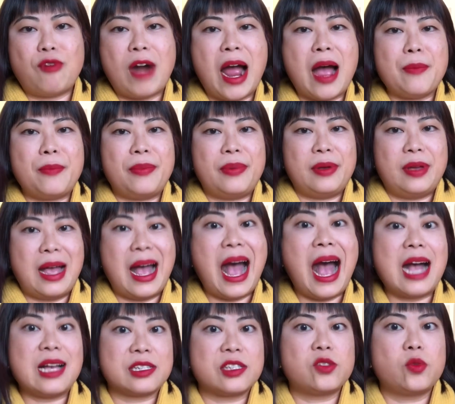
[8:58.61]
wrap
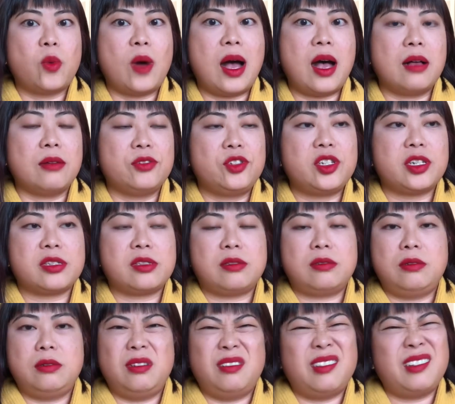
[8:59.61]
as well, just